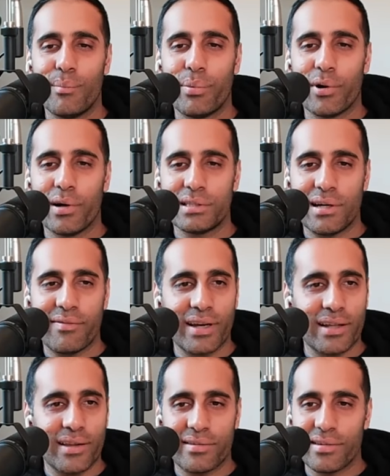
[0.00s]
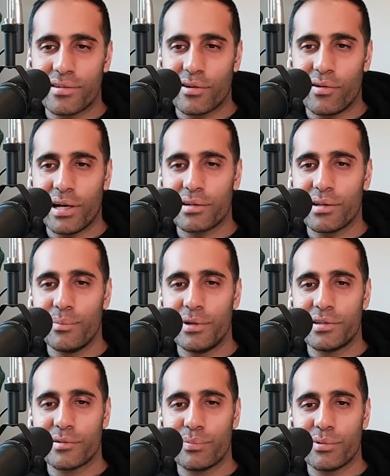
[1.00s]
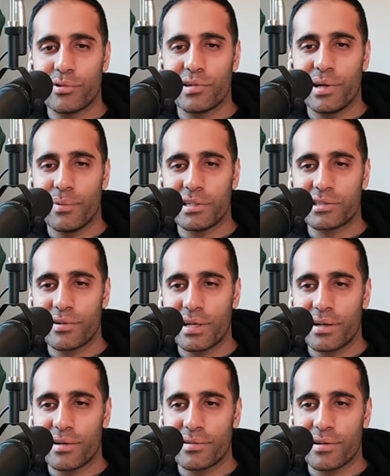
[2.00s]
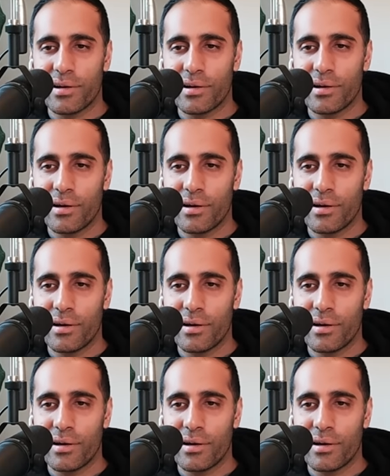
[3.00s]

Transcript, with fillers: boys. I think this is correct. Let me just put share my screen because uh.